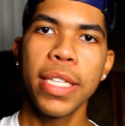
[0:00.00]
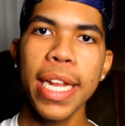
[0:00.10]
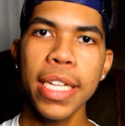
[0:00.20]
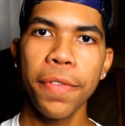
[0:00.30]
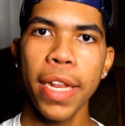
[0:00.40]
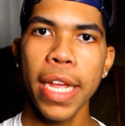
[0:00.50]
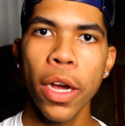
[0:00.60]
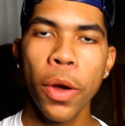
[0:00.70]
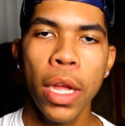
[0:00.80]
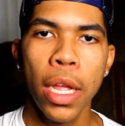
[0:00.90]
today's
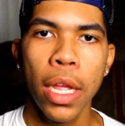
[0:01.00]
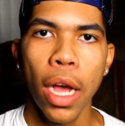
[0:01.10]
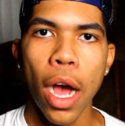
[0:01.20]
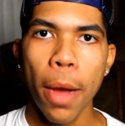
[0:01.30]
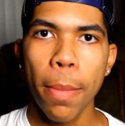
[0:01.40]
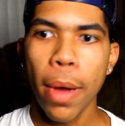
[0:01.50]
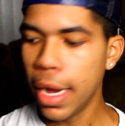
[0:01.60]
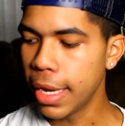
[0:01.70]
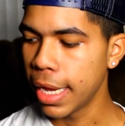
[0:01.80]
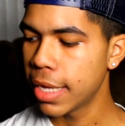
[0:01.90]
video, um,
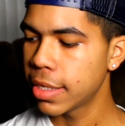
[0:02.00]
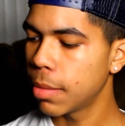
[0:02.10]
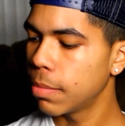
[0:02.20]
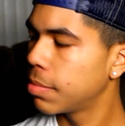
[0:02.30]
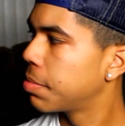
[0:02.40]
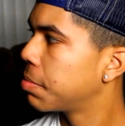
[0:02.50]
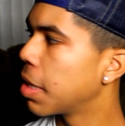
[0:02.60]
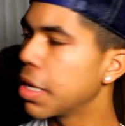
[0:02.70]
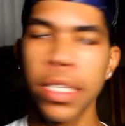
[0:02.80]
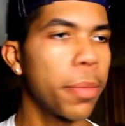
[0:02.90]
yes, I'm
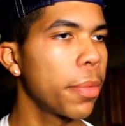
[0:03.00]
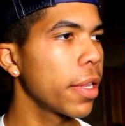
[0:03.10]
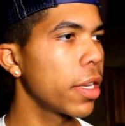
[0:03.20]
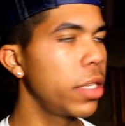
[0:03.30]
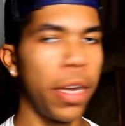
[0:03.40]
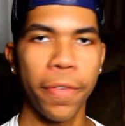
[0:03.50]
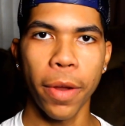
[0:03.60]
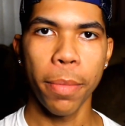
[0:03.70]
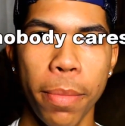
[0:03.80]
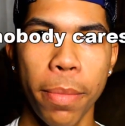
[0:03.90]
somewhere a little
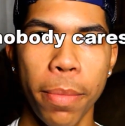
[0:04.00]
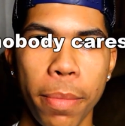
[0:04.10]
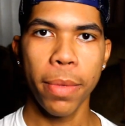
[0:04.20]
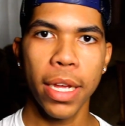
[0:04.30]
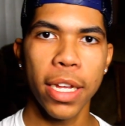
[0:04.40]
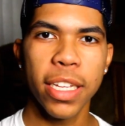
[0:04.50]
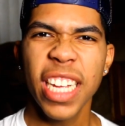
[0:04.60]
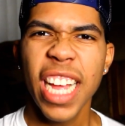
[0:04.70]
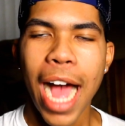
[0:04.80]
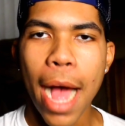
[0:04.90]
different because
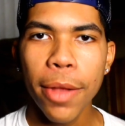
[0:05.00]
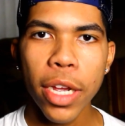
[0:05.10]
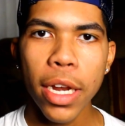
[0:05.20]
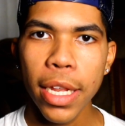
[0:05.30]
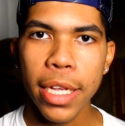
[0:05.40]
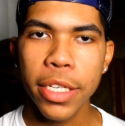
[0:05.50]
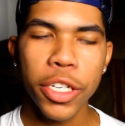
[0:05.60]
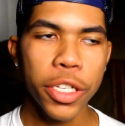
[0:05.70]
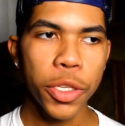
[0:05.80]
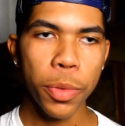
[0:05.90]
I'm trying to like
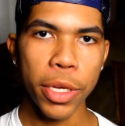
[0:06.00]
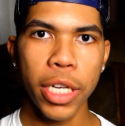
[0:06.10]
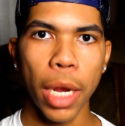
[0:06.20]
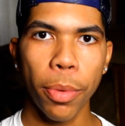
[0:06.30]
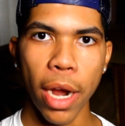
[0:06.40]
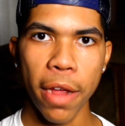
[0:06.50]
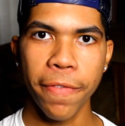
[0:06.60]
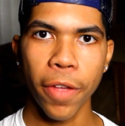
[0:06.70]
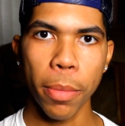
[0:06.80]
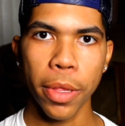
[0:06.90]
just switch up where I
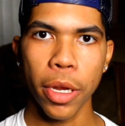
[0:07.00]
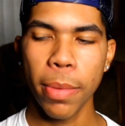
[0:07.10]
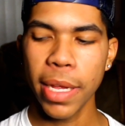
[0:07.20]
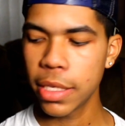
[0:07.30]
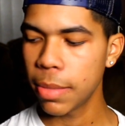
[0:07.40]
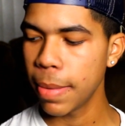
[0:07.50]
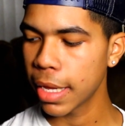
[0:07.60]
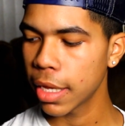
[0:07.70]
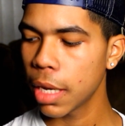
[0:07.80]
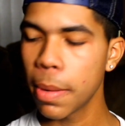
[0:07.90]
film a little bit to make
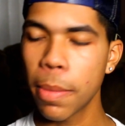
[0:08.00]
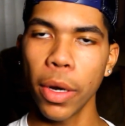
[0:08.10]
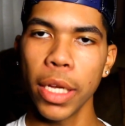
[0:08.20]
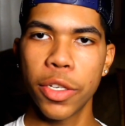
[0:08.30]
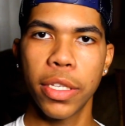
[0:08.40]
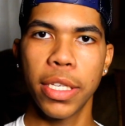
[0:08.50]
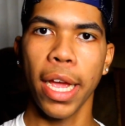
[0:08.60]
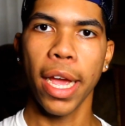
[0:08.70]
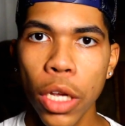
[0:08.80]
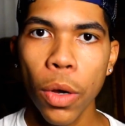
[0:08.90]
it a little bit more
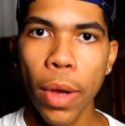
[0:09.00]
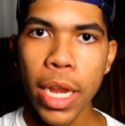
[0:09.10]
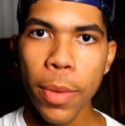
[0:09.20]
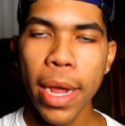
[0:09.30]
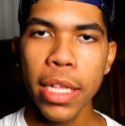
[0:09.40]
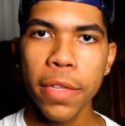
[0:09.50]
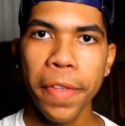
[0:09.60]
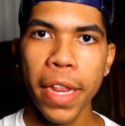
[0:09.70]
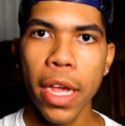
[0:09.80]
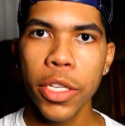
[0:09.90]
interesting. So anyway, in this
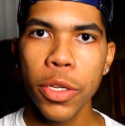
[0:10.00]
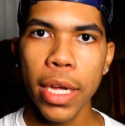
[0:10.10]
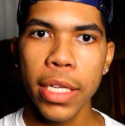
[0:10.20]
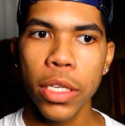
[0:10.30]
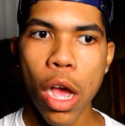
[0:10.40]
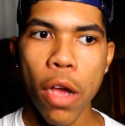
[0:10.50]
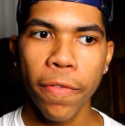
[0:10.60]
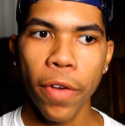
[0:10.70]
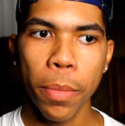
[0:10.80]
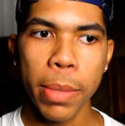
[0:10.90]
video, as you guys saw
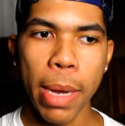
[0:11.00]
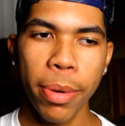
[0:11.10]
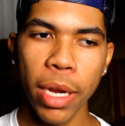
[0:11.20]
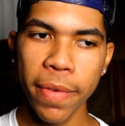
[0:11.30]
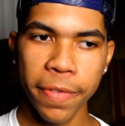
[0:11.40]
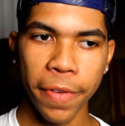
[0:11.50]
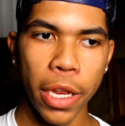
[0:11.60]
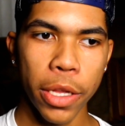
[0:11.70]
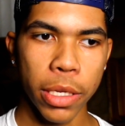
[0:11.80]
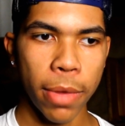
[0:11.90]
from one of my previous
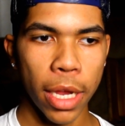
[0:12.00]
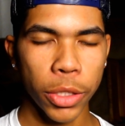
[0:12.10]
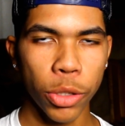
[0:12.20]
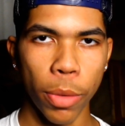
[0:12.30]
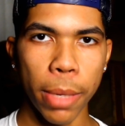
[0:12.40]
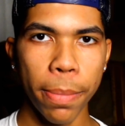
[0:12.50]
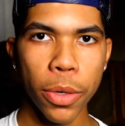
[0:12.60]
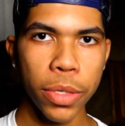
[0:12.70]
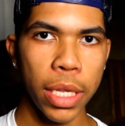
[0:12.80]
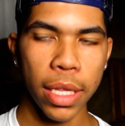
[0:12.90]
videos, I'm not sure when I'm
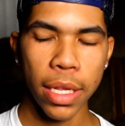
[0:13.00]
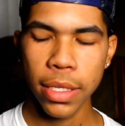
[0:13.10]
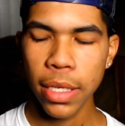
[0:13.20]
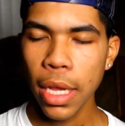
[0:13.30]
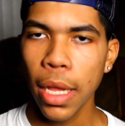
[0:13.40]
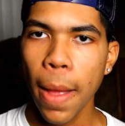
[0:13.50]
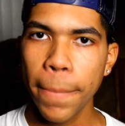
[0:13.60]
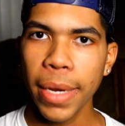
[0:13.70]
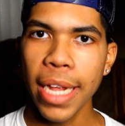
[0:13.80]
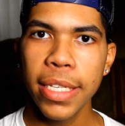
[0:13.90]
posting this,
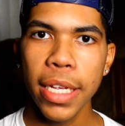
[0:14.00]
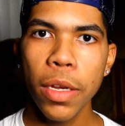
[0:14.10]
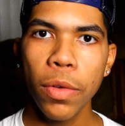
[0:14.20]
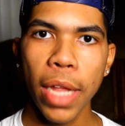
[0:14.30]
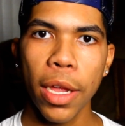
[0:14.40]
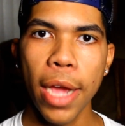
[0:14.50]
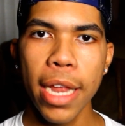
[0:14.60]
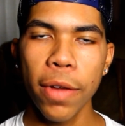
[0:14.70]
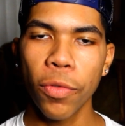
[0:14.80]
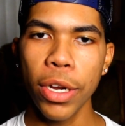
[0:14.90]
but I did like
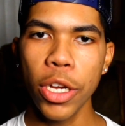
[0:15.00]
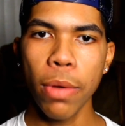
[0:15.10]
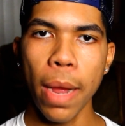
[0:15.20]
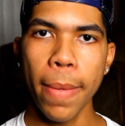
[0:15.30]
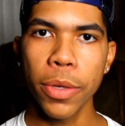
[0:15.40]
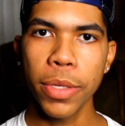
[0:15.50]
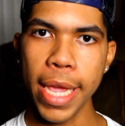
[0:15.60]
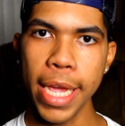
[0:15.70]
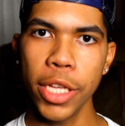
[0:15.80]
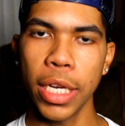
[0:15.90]
kind of redo my mouse
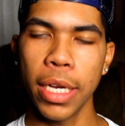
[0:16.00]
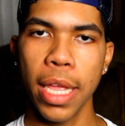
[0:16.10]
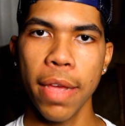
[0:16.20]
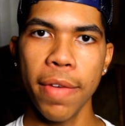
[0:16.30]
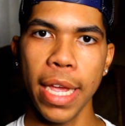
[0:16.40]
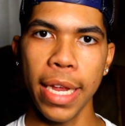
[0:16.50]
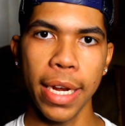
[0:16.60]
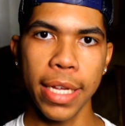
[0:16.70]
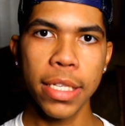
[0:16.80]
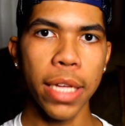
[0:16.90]
cage and give it a
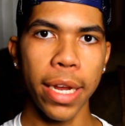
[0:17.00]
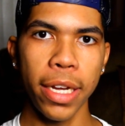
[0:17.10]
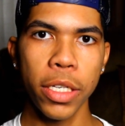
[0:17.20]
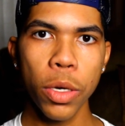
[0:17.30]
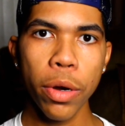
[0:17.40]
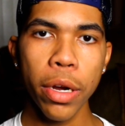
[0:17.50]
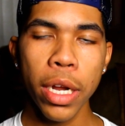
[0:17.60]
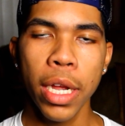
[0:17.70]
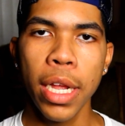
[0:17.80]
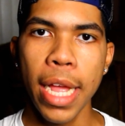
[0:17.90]
nice sliding
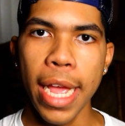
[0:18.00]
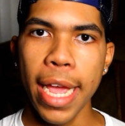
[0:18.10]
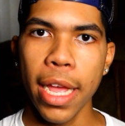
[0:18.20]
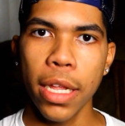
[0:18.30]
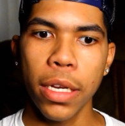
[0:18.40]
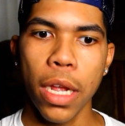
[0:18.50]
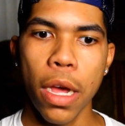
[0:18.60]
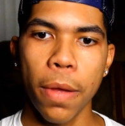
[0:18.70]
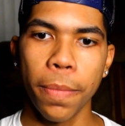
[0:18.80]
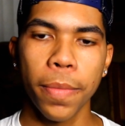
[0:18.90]
door, and
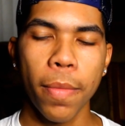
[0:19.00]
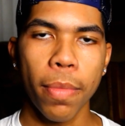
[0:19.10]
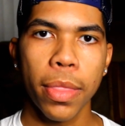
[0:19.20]
um,